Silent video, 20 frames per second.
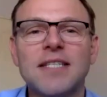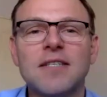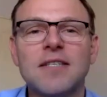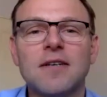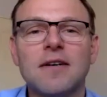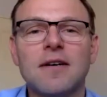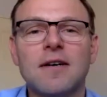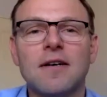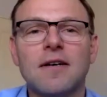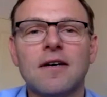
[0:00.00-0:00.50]

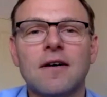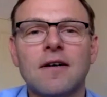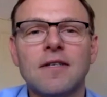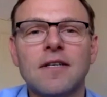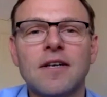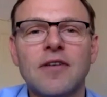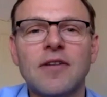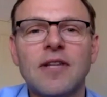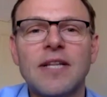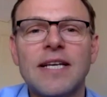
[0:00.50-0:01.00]

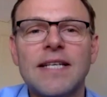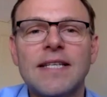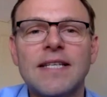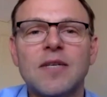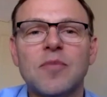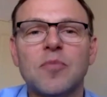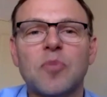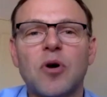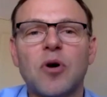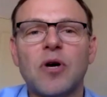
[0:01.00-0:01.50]
On a
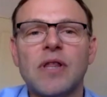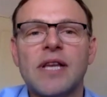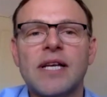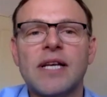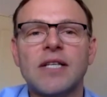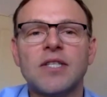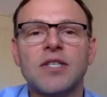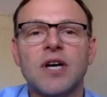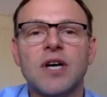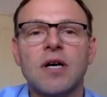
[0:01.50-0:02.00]
related point
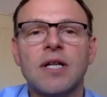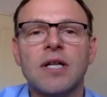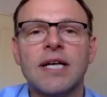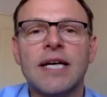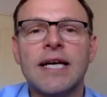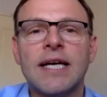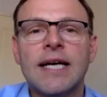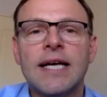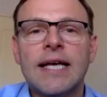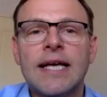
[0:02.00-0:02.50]
then,
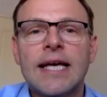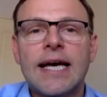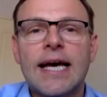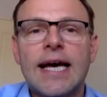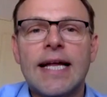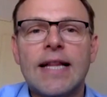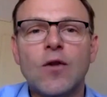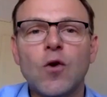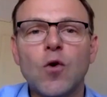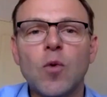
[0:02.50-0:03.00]
Charlie,
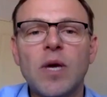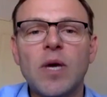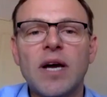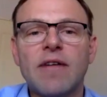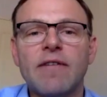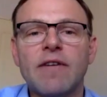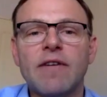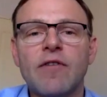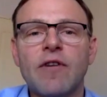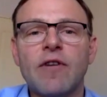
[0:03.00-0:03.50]
do we
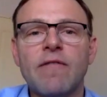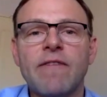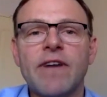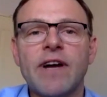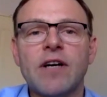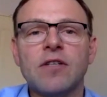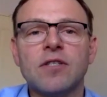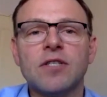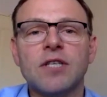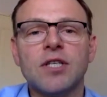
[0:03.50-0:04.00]
have a
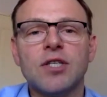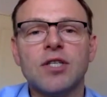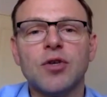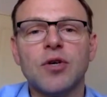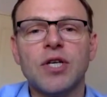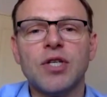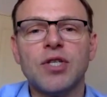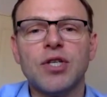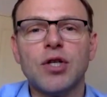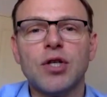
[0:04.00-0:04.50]
reverse
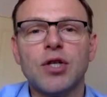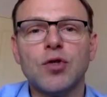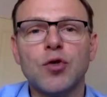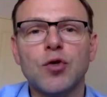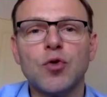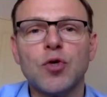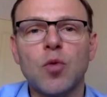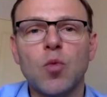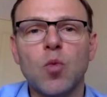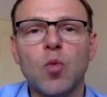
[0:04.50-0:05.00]
situation? So
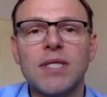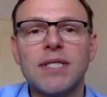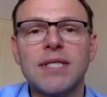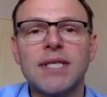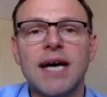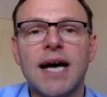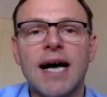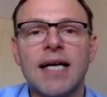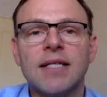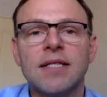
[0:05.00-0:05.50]
someone's
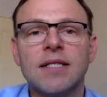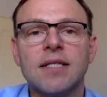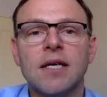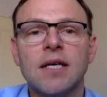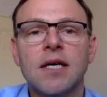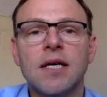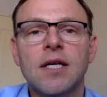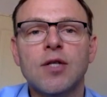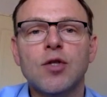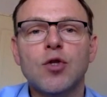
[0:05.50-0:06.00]
asked,
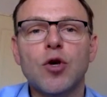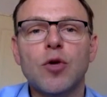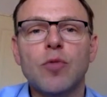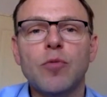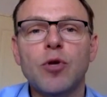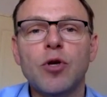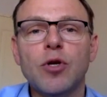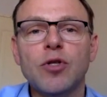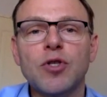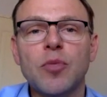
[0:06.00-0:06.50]
do
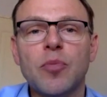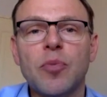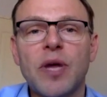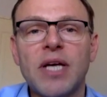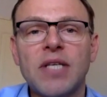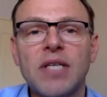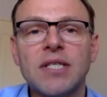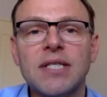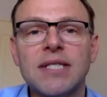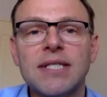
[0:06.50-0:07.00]

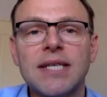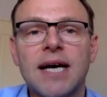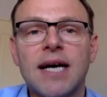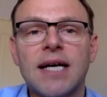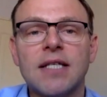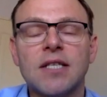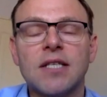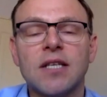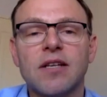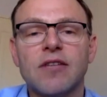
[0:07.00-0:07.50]
immunosuppressants
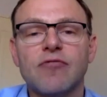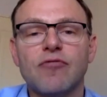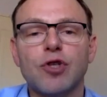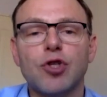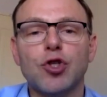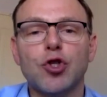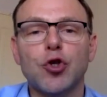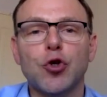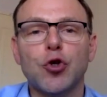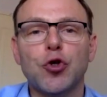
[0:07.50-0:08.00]
actually
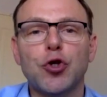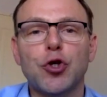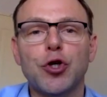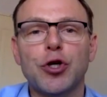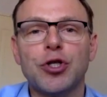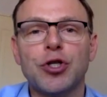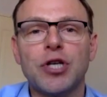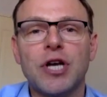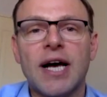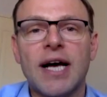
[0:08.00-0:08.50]
reduce
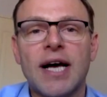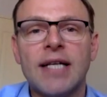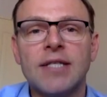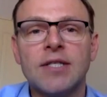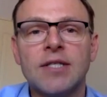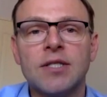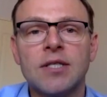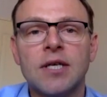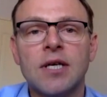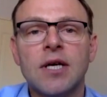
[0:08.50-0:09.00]
your
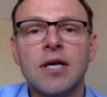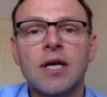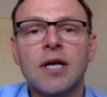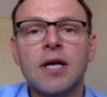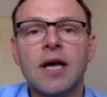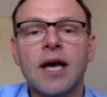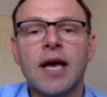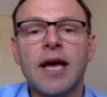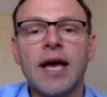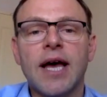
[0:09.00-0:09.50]
chance
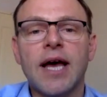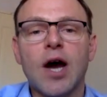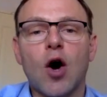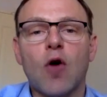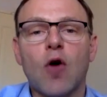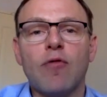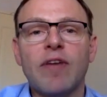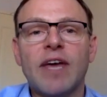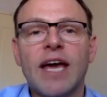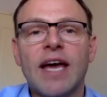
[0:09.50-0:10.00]

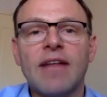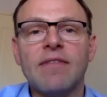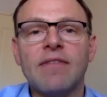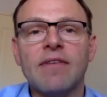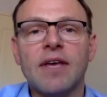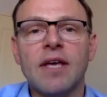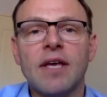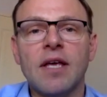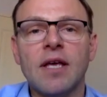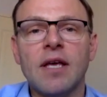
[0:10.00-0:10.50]
of
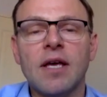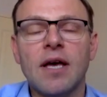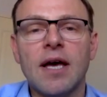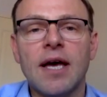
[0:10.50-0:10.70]
getting